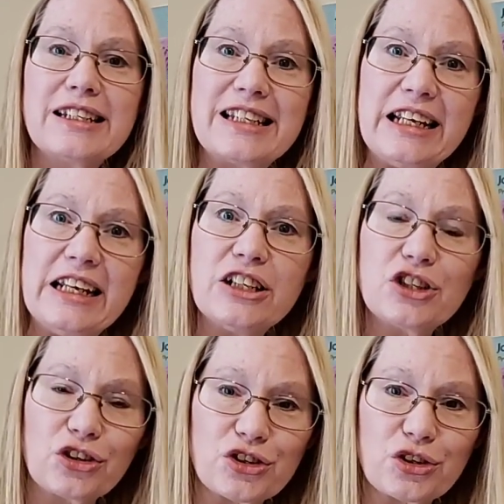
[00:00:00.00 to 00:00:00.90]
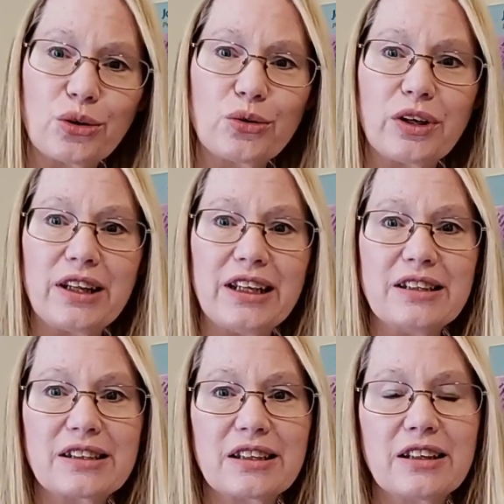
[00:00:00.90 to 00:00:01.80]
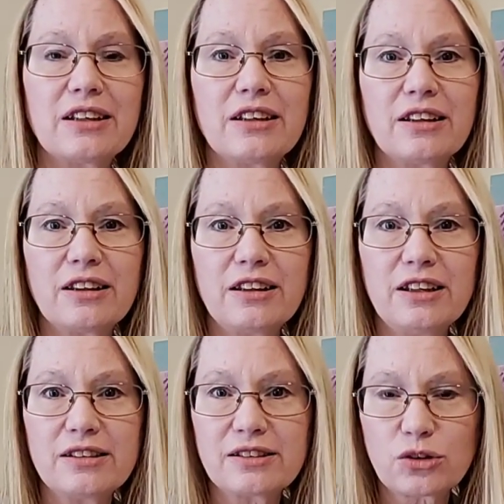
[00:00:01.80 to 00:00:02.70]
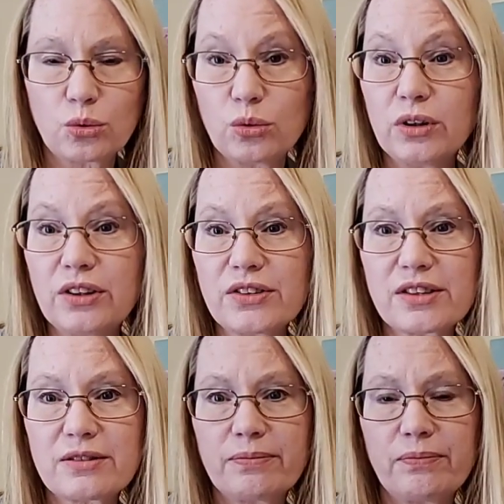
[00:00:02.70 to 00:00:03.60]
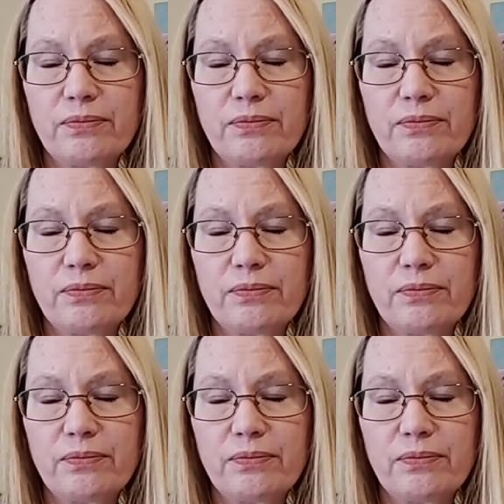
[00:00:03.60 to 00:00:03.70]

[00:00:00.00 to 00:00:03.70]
Teach your children these tools.